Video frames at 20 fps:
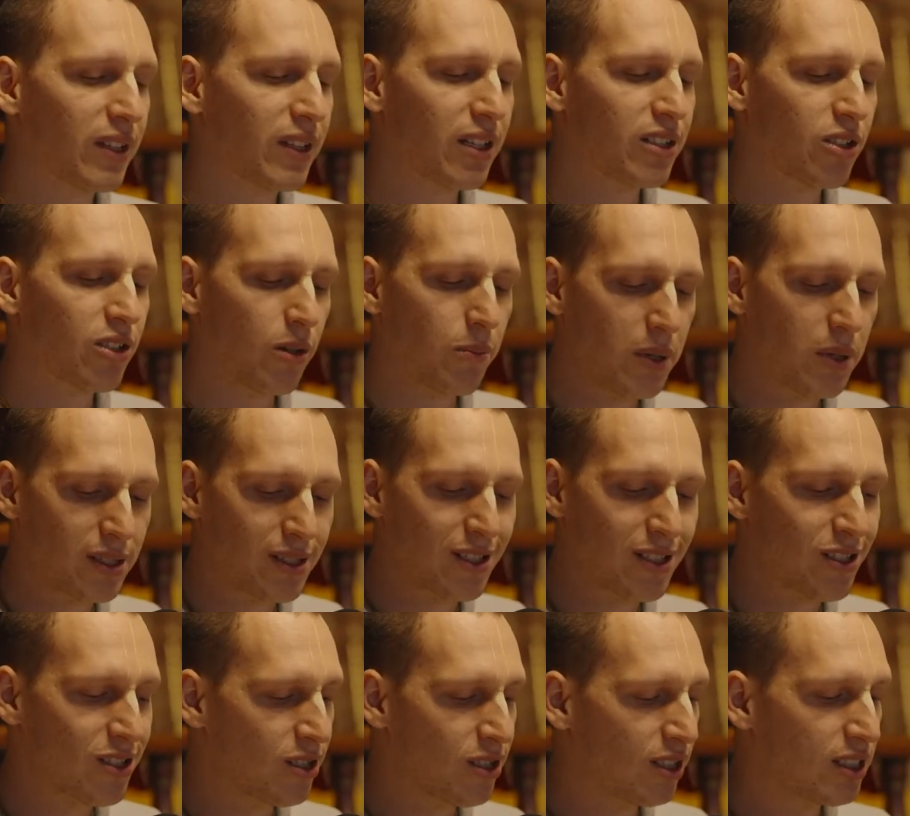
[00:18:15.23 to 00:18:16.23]
So, but this
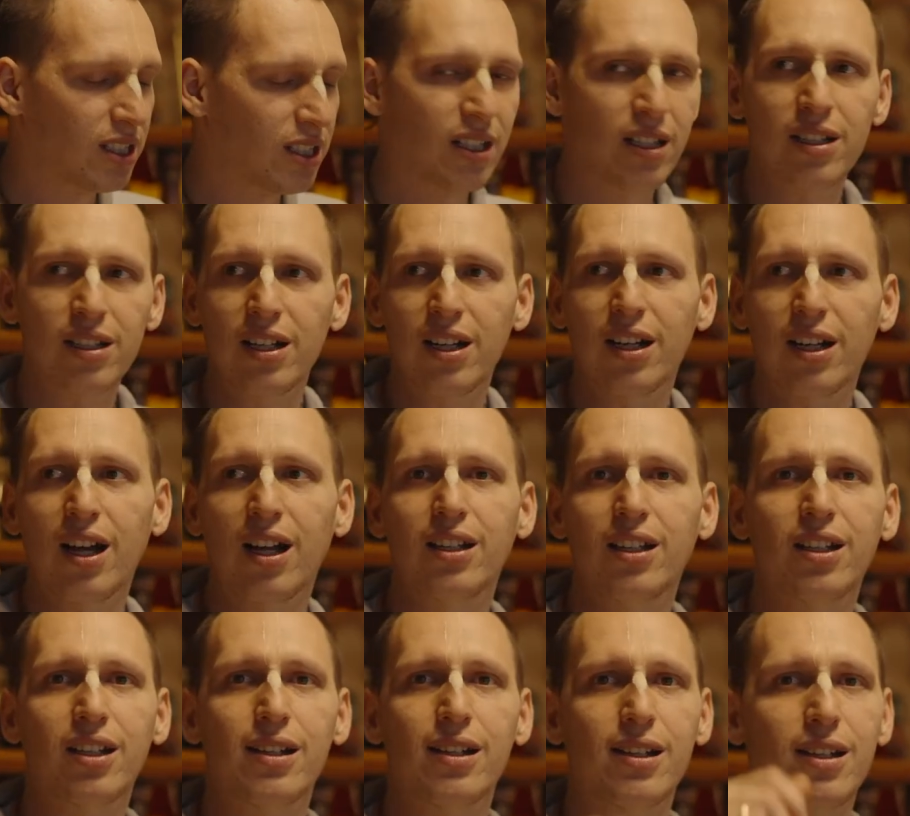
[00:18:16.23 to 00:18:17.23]
is not a
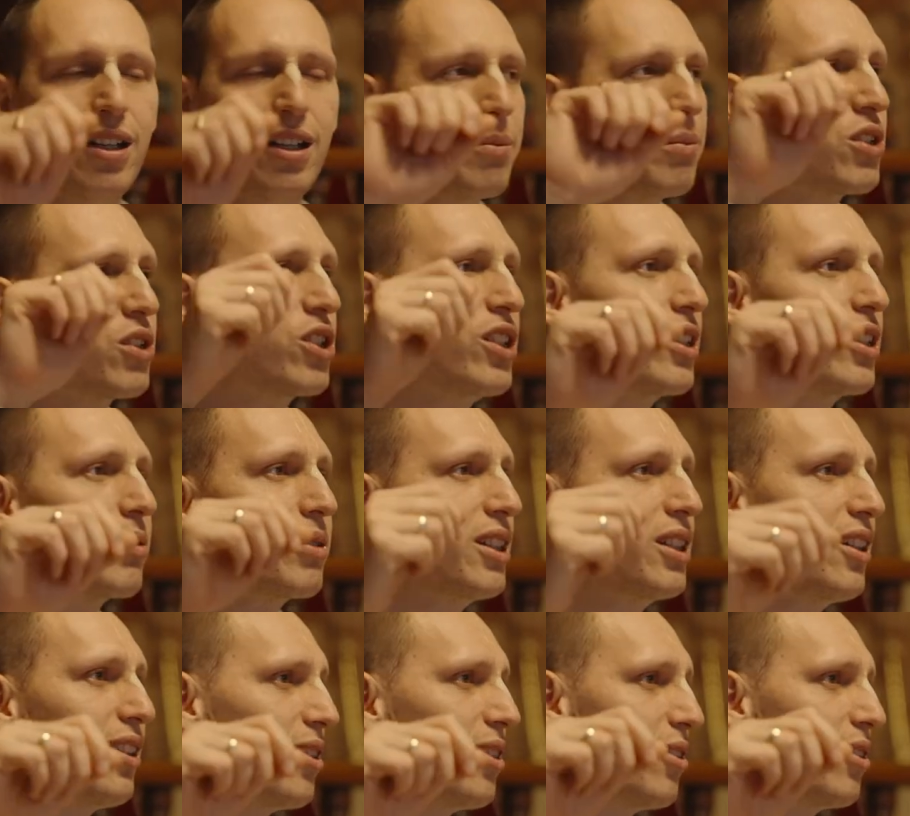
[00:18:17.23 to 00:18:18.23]
little machinery,
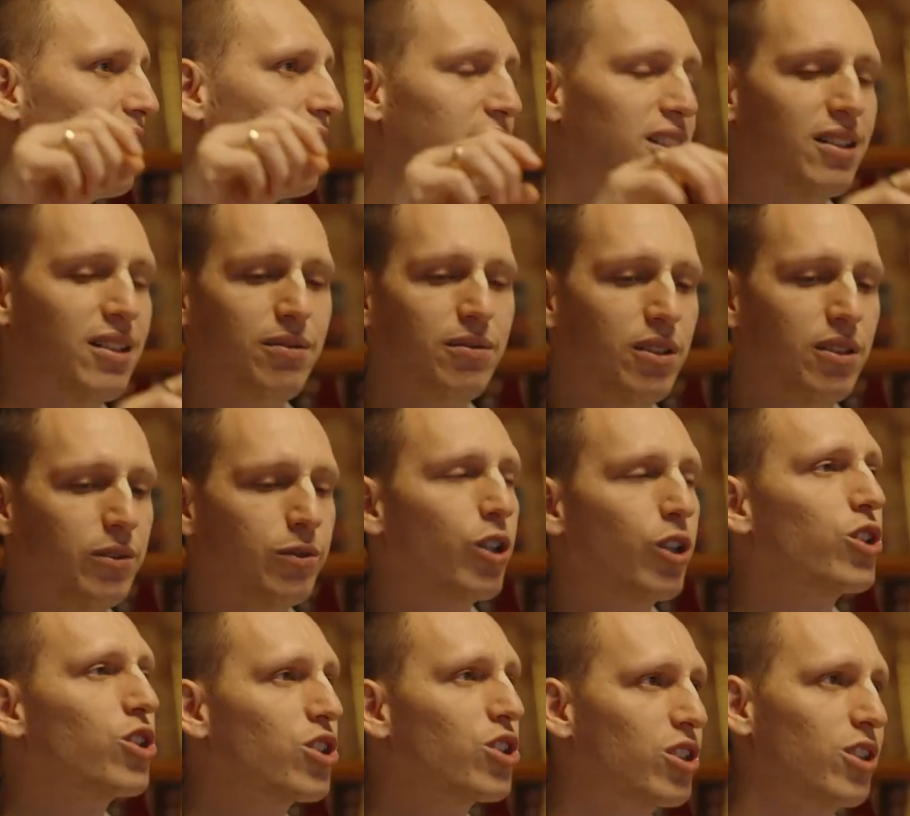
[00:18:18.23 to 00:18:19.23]
you know, like a
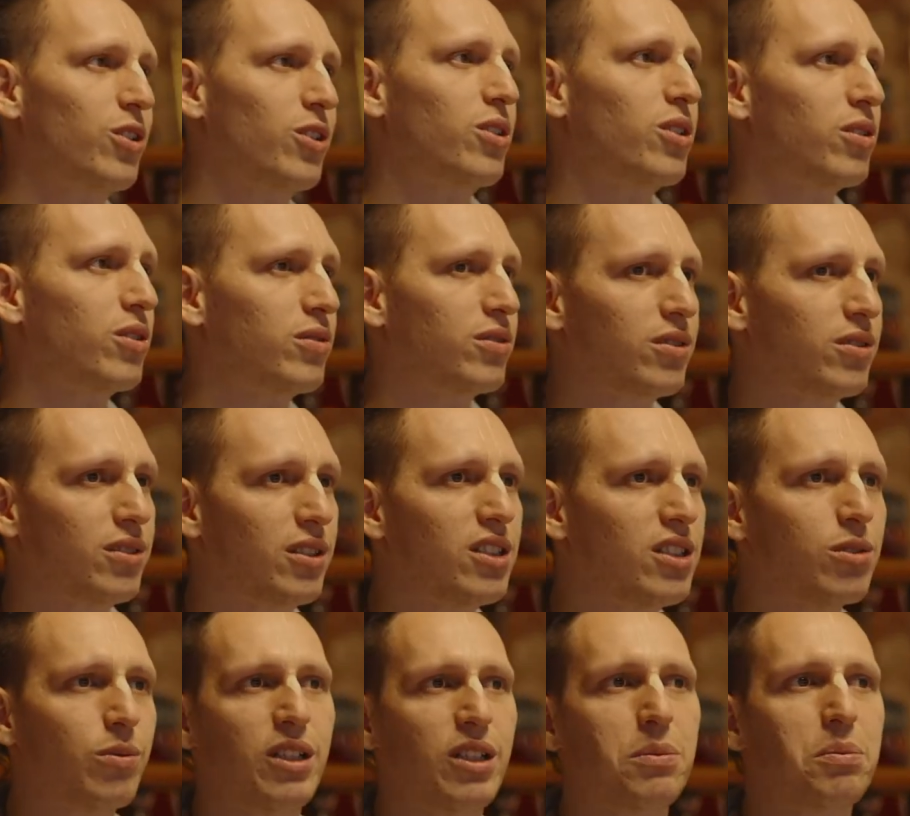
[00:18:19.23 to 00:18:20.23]
watch, or it's
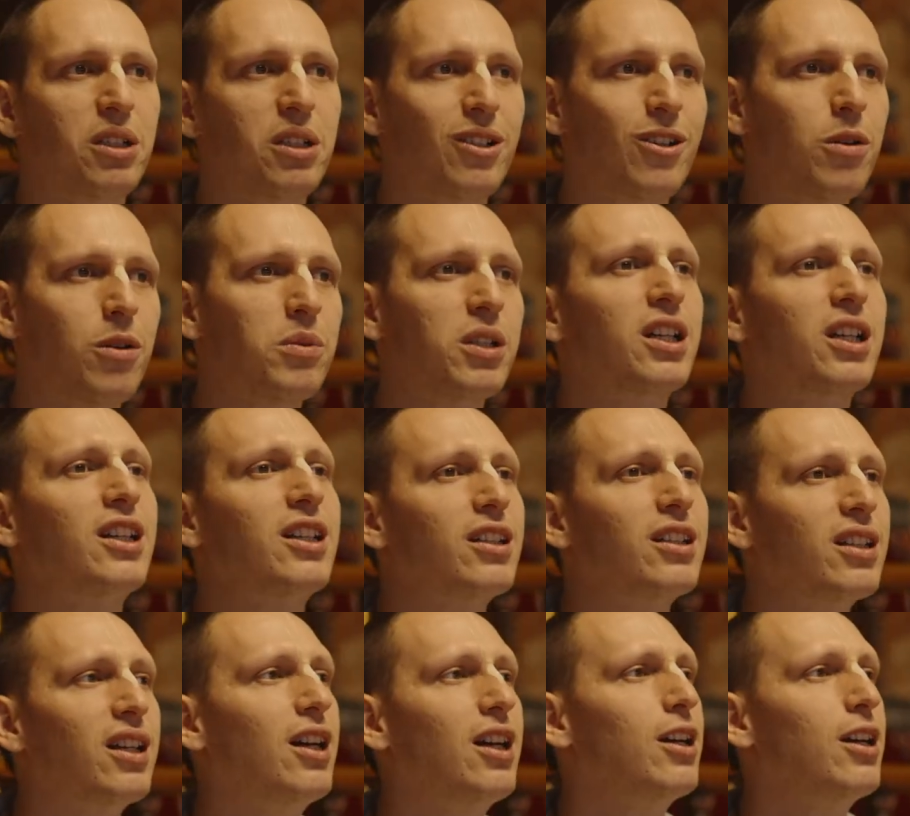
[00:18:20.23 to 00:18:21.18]
already pretty complicated.